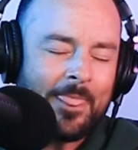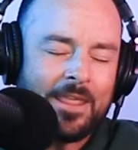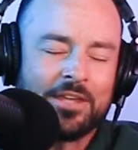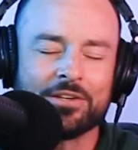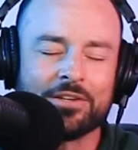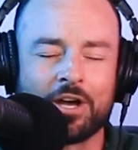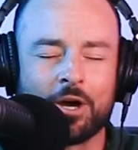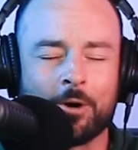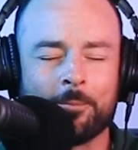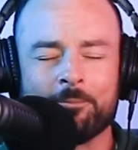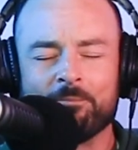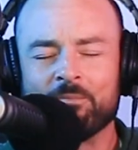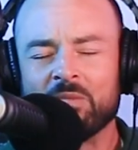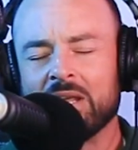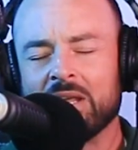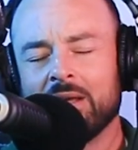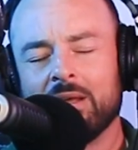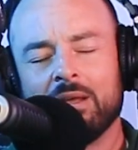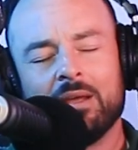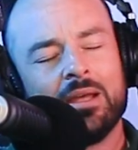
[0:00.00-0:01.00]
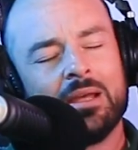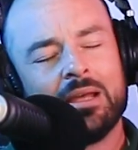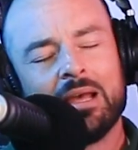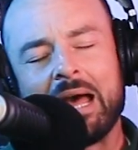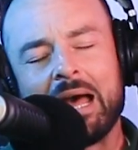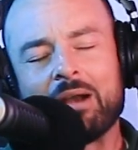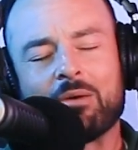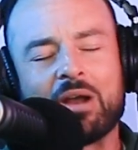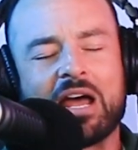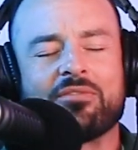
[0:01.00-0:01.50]

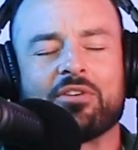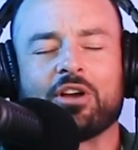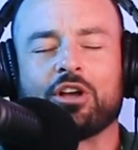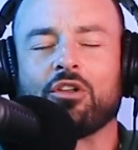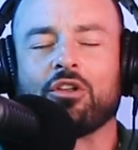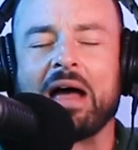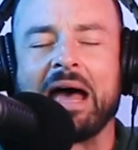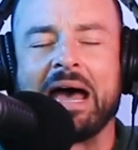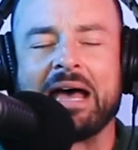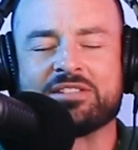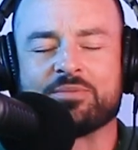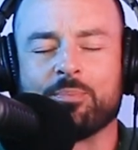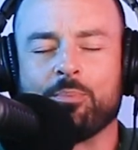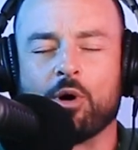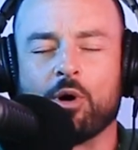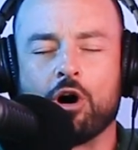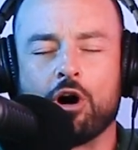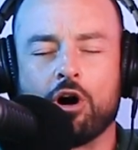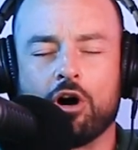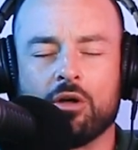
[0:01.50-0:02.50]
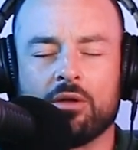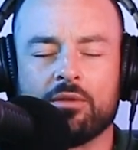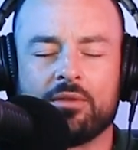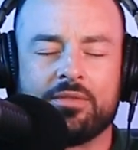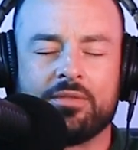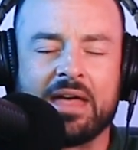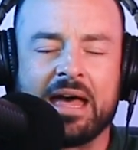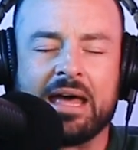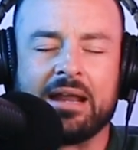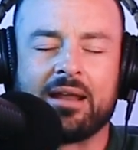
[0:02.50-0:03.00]
I don't have a glass ball
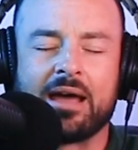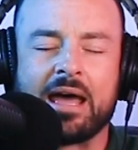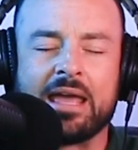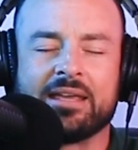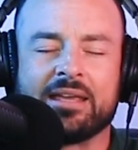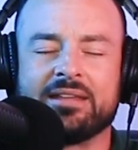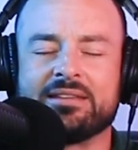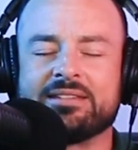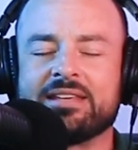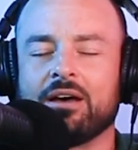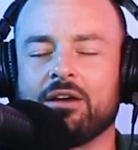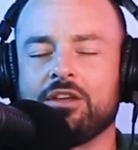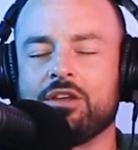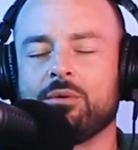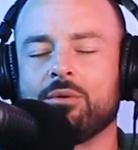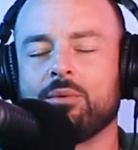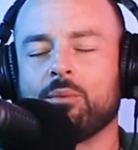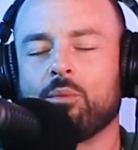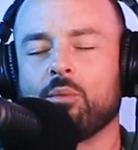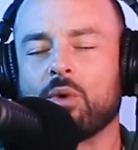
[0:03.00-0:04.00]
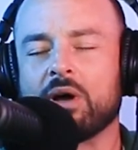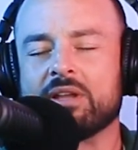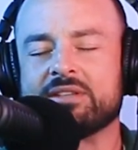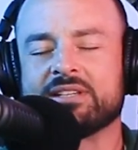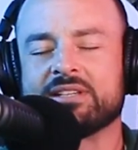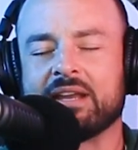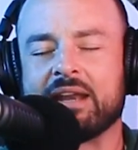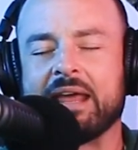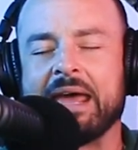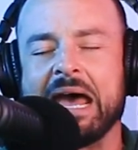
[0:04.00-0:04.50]
that I can tell you what's
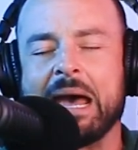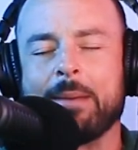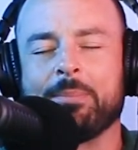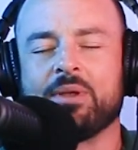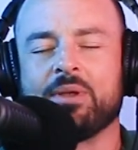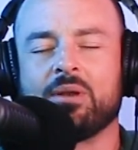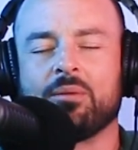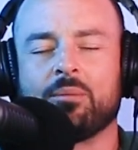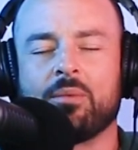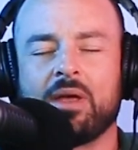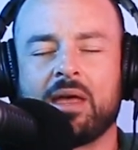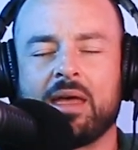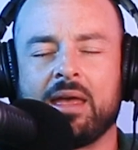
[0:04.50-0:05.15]
going to happen,